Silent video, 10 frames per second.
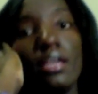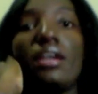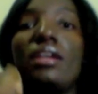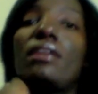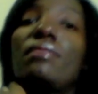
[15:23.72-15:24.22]

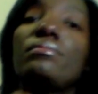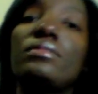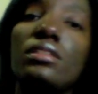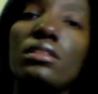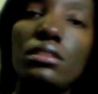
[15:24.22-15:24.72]
and I'm
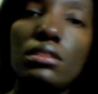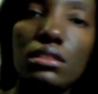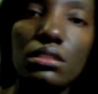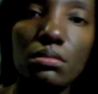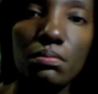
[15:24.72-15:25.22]
done
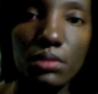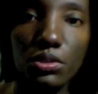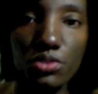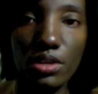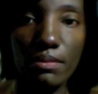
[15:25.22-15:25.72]
blow
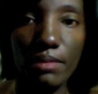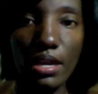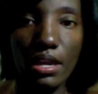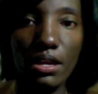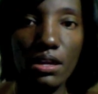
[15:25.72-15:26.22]
drying my
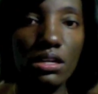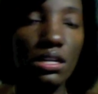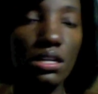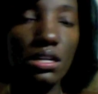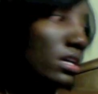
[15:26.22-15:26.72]
hair,
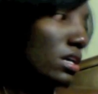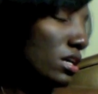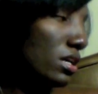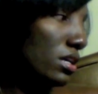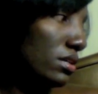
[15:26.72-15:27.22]

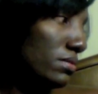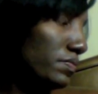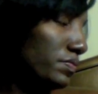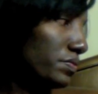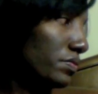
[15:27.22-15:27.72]

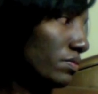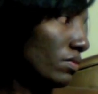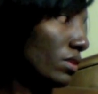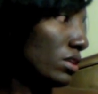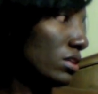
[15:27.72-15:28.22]

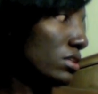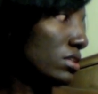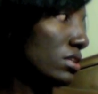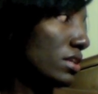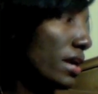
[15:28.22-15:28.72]

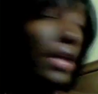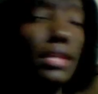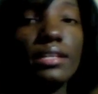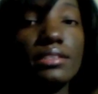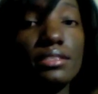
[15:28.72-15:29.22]
I
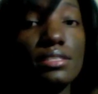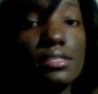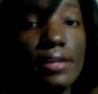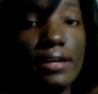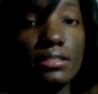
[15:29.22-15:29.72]
like to
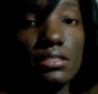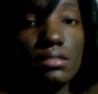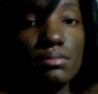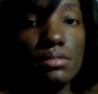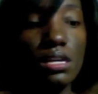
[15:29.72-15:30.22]
style it
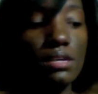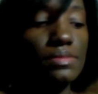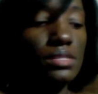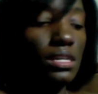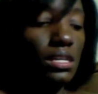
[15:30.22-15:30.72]
sometimes,
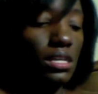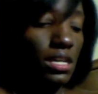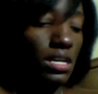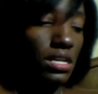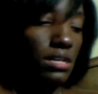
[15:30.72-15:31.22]

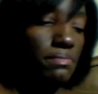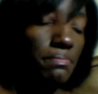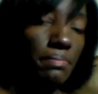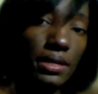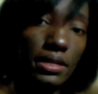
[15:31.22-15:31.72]

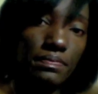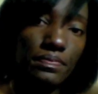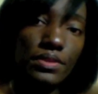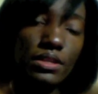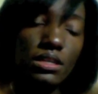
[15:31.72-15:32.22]
but
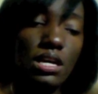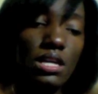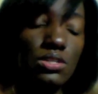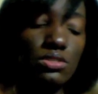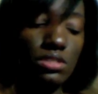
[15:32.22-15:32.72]
I
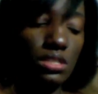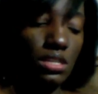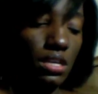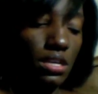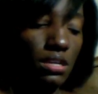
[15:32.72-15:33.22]

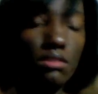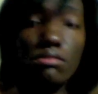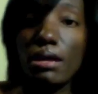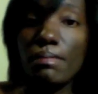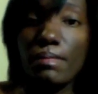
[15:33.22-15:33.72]
usually
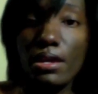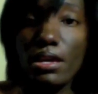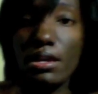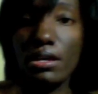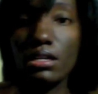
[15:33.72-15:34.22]
wrap my
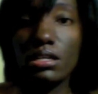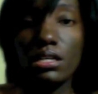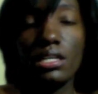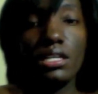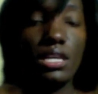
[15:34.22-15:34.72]
hair
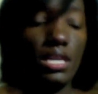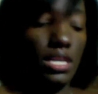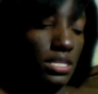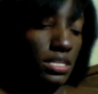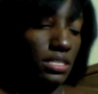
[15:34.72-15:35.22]

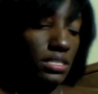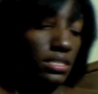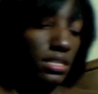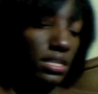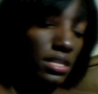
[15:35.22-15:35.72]
and
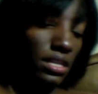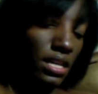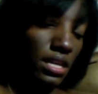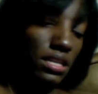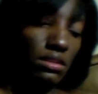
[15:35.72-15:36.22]
I
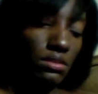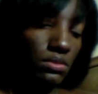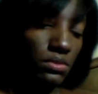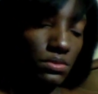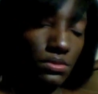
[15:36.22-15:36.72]

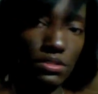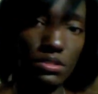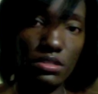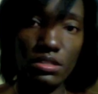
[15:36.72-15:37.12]
use,